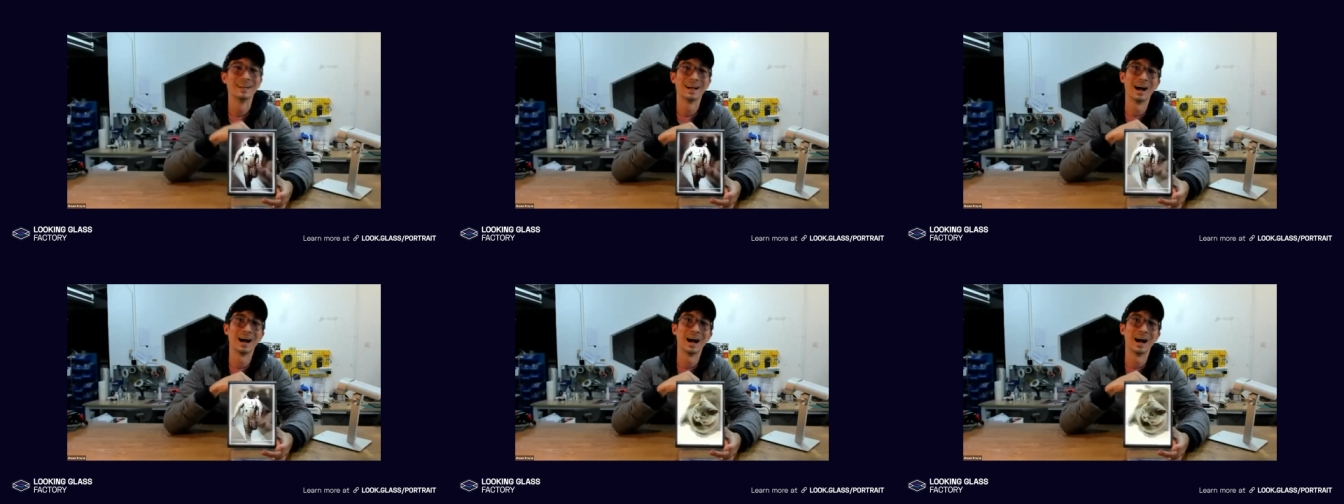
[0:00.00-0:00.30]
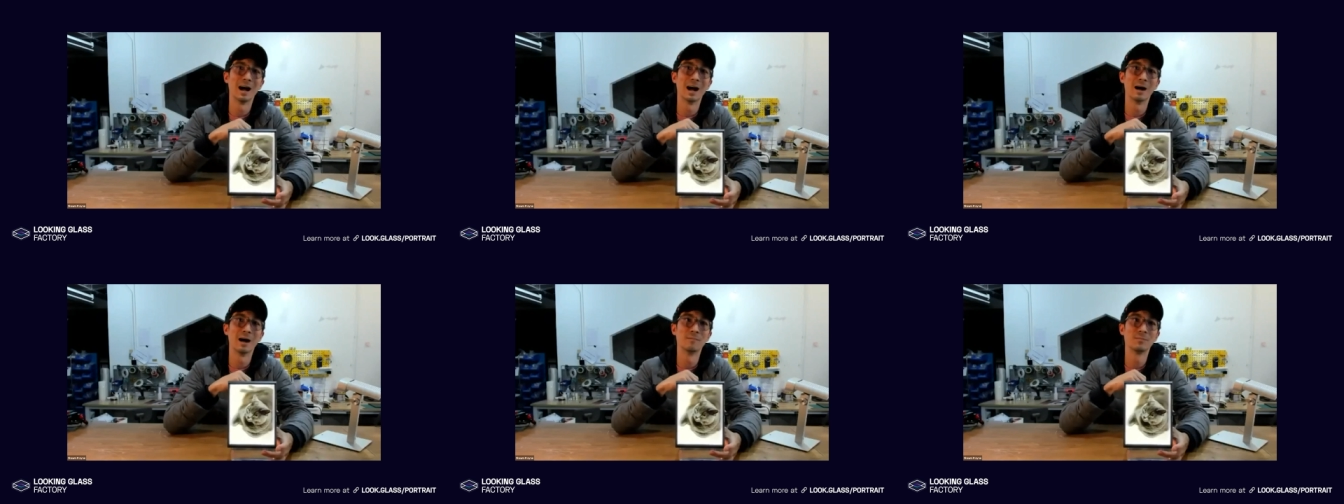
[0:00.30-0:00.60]

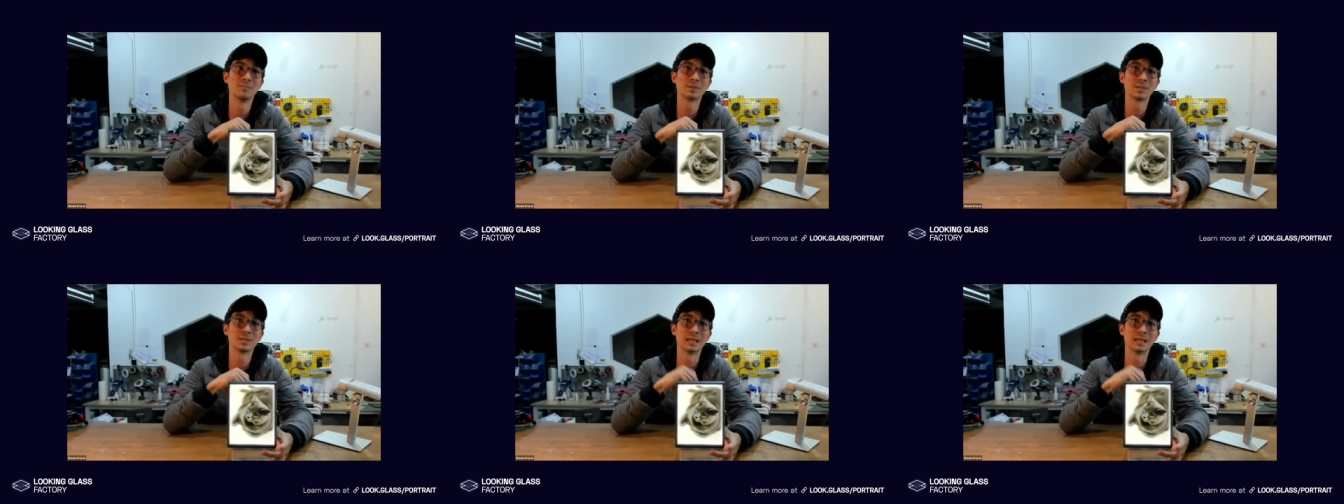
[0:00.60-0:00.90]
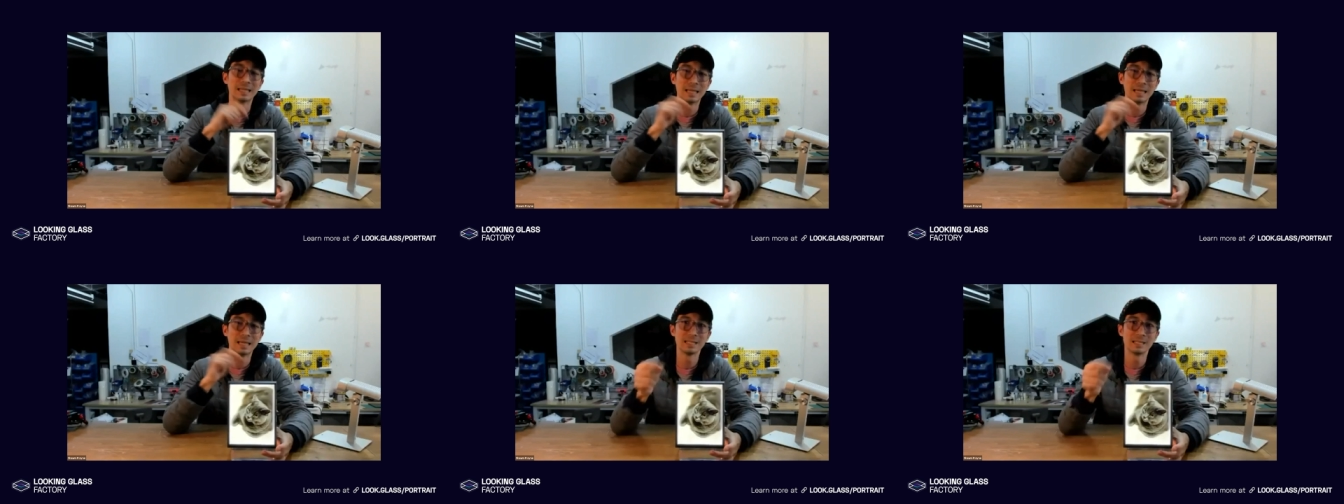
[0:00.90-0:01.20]
Um,
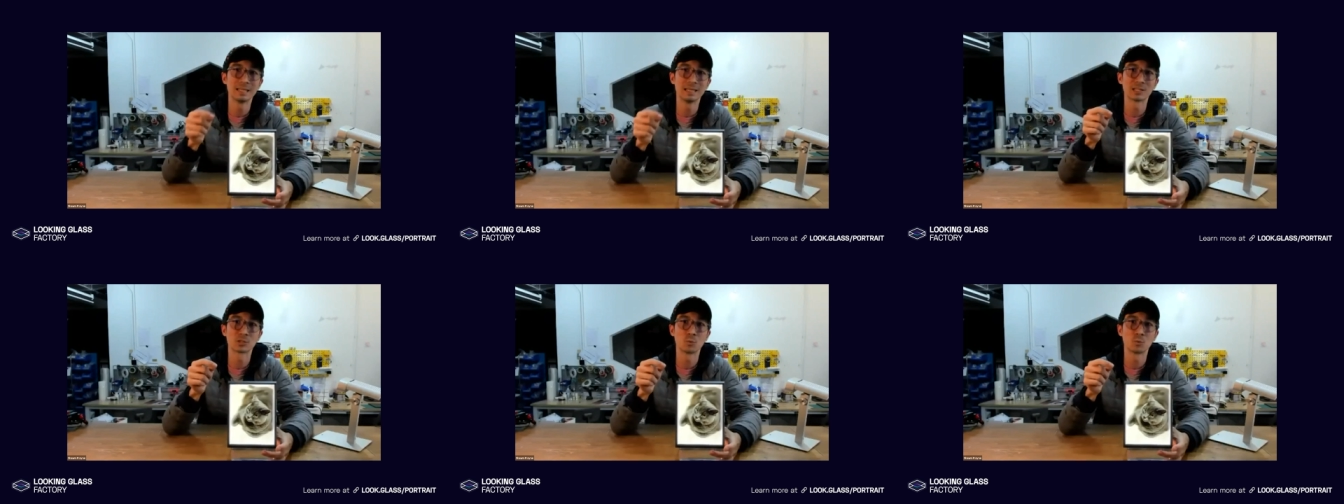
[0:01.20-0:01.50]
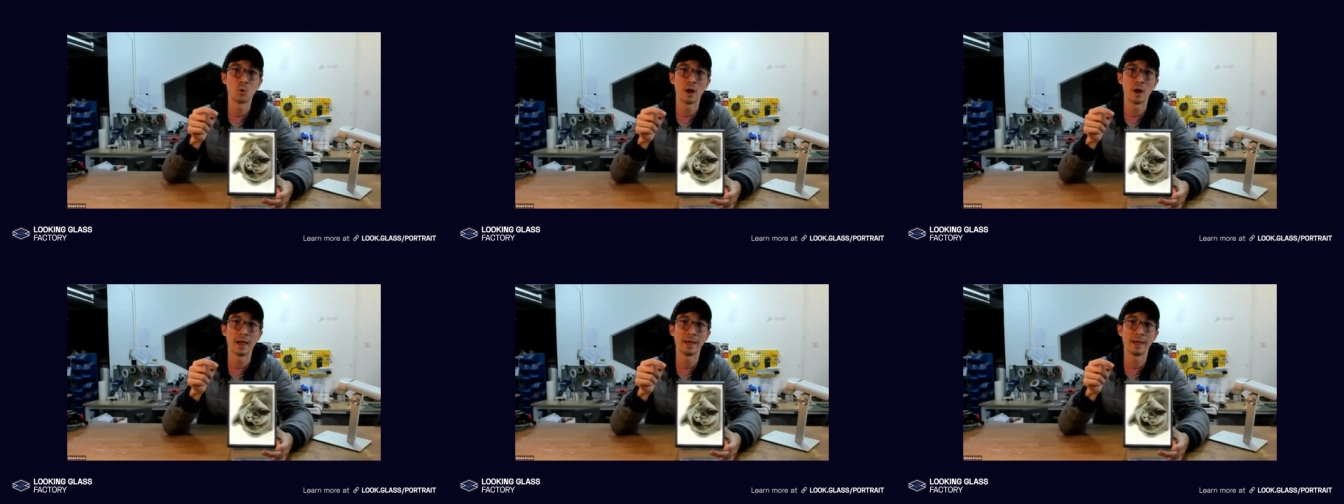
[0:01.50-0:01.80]
the easiest
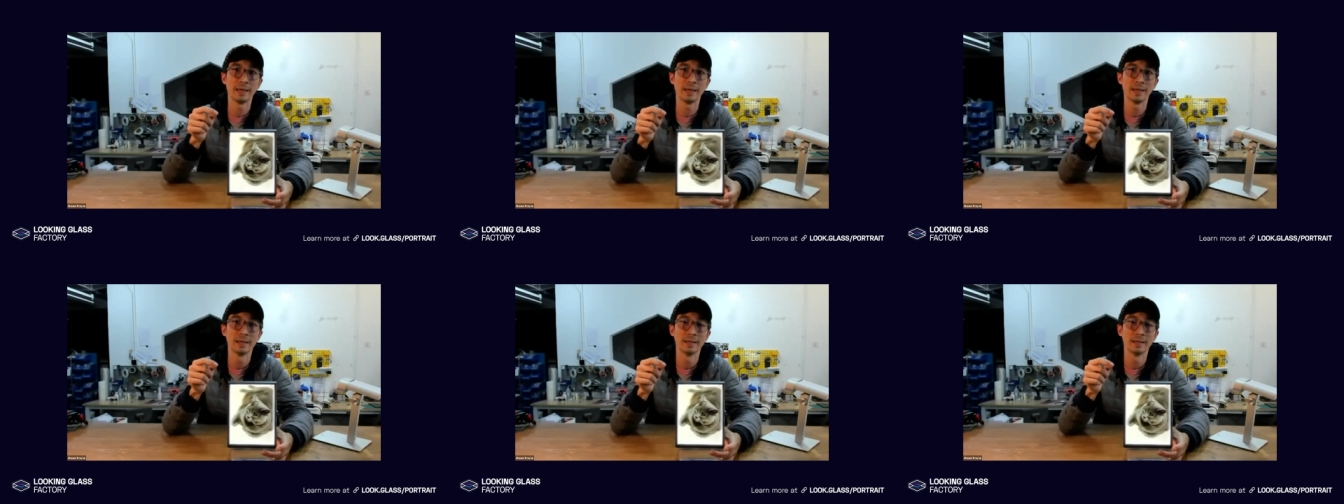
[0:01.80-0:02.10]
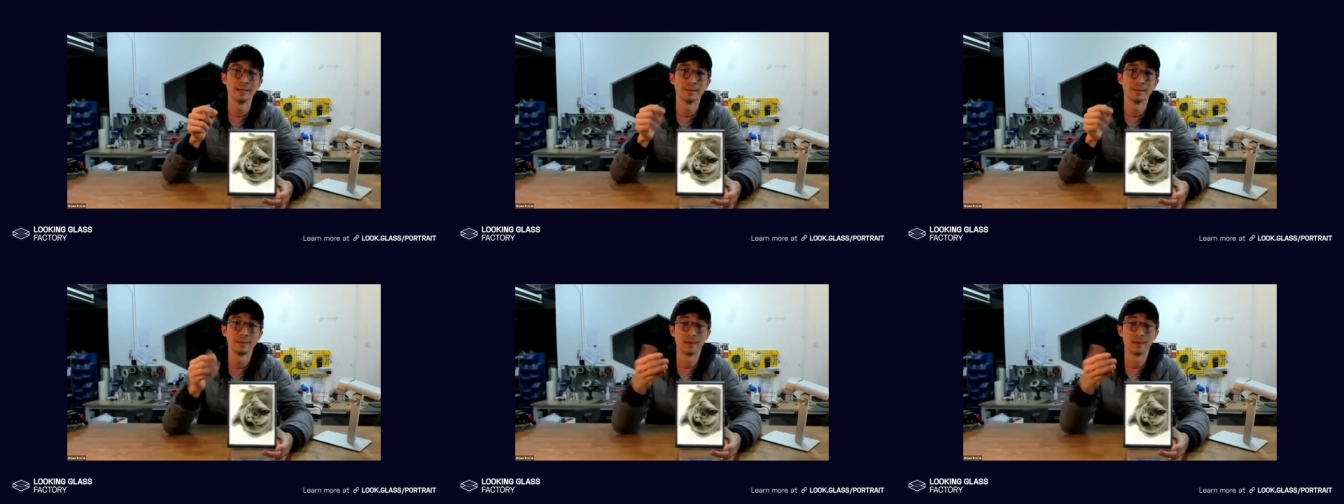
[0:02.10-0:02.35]
way,